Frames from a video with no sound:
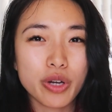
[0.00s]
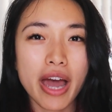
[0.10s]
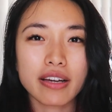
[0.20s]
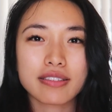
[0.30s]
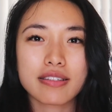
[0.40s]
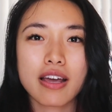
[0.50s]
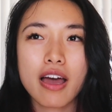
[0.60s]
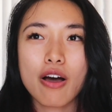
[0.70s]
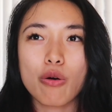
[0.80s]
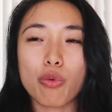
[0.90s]
next
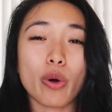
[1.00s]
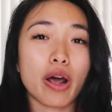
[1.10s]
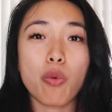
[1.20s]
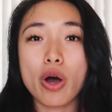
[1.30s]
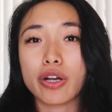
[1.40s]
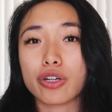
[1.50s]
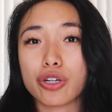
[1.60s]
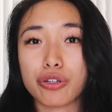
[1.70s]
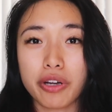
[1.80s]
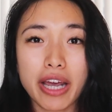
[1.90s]
or what I wanted to
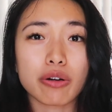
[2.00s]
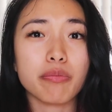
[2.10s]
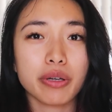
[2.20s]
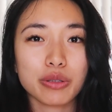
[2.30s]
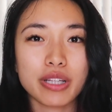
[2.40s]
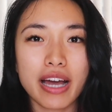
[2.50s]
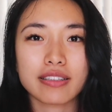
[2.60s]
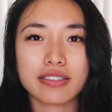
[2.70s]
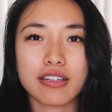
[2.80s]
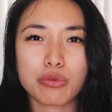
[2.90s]
create or build
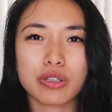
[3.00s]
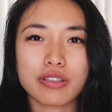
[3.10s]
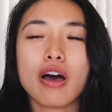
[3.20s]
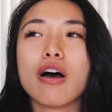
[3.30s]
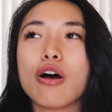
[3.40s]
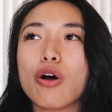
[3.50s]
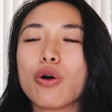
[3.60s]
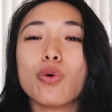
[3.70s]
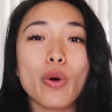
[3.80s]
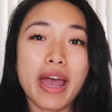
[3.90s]
next. It was,
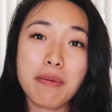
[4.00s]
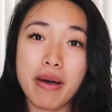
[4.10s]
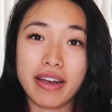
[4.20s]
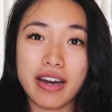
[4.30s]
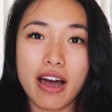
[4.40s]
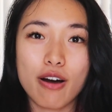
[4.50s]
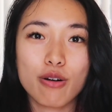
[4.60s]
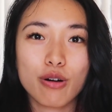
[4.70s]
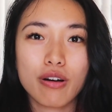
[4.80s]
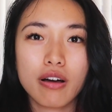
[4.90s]
who am I now?
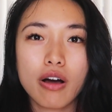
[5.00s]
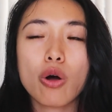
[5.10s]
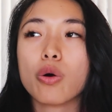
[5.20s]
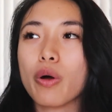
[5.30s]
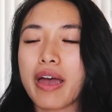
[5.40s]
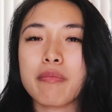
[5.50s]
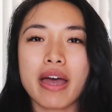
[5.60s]
Who am